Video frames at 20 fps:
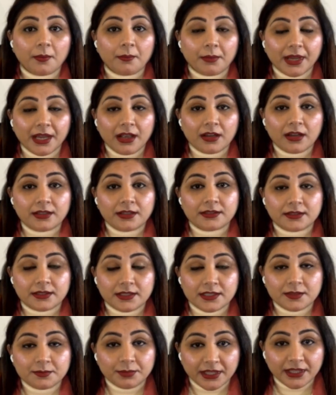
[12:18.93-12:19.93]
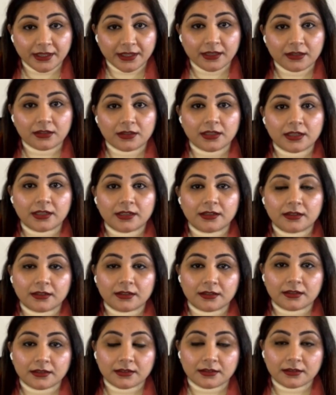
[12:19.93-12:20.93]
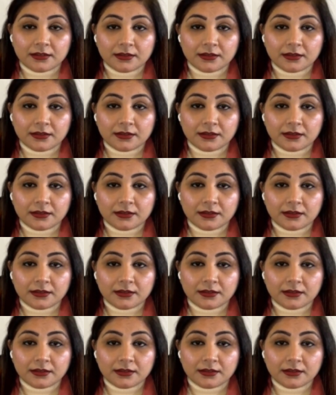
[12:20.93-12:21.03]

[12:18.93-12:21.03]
because this particular